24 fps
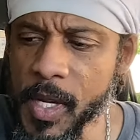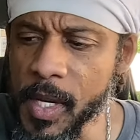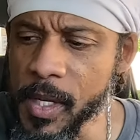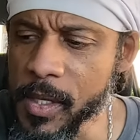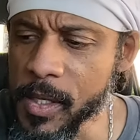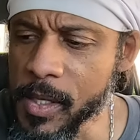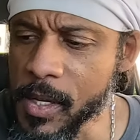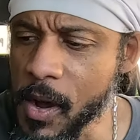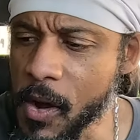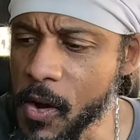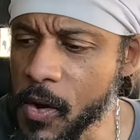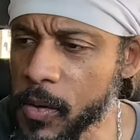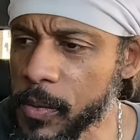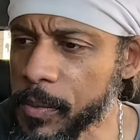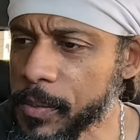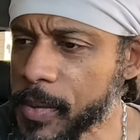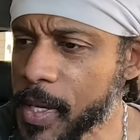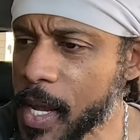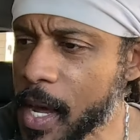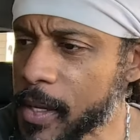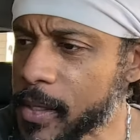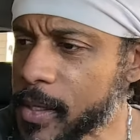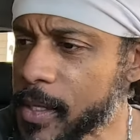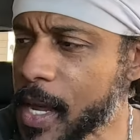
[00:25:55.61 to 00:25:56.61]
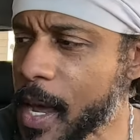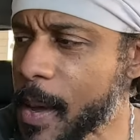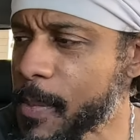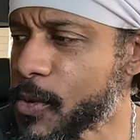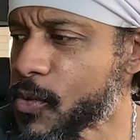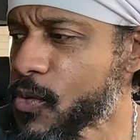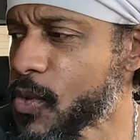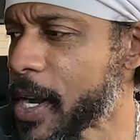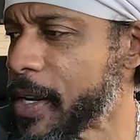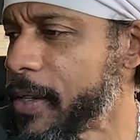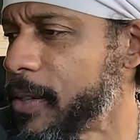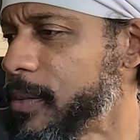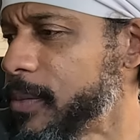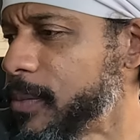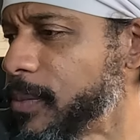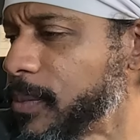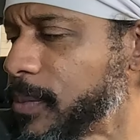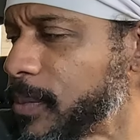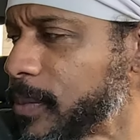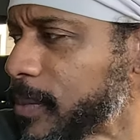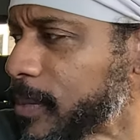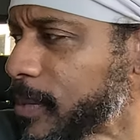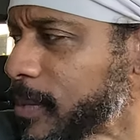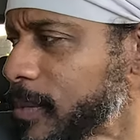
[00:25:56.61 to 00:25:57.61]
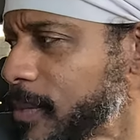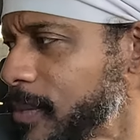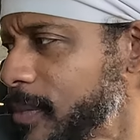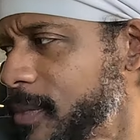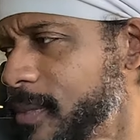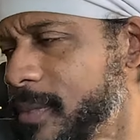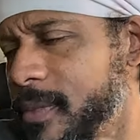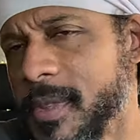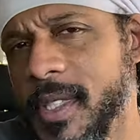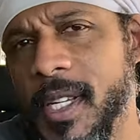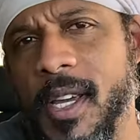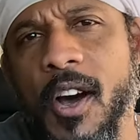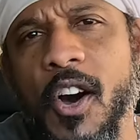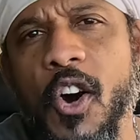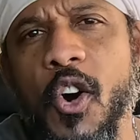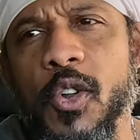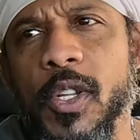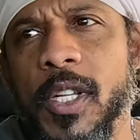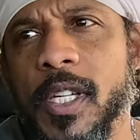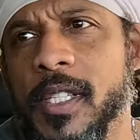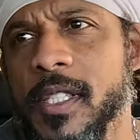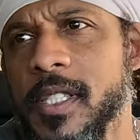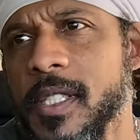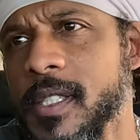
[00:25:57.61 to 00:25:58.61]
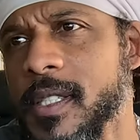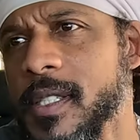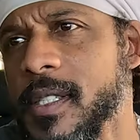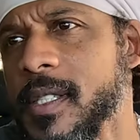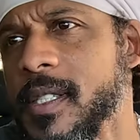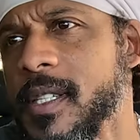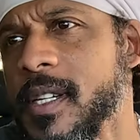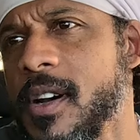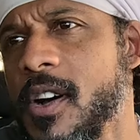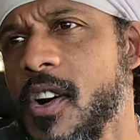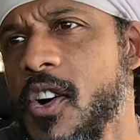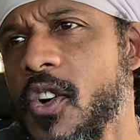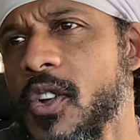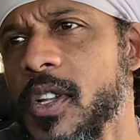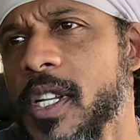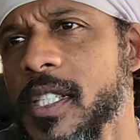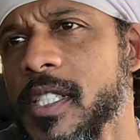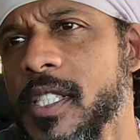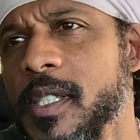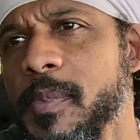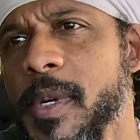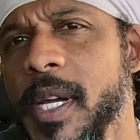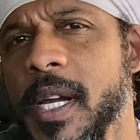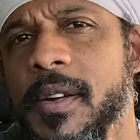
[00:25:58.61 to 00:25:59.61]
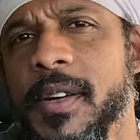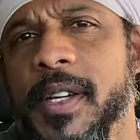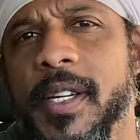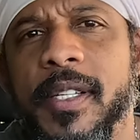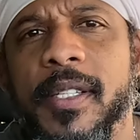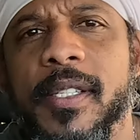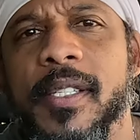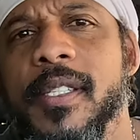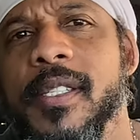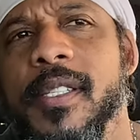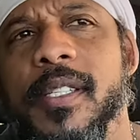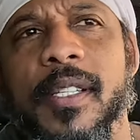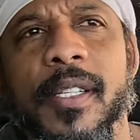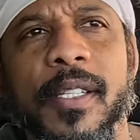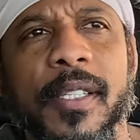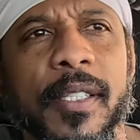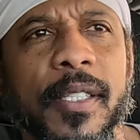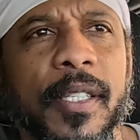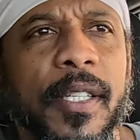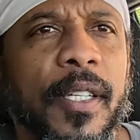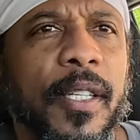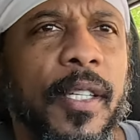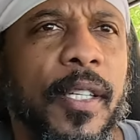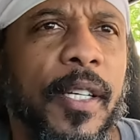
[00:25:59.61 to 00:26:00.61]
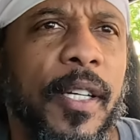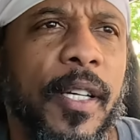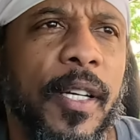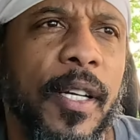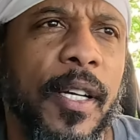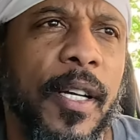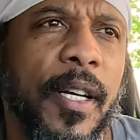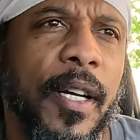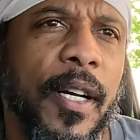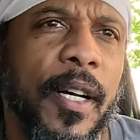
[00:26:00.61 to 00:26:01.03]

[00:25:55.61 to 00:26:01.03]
So now it's time to rate the whole ex- whole experience. Mm-hmm.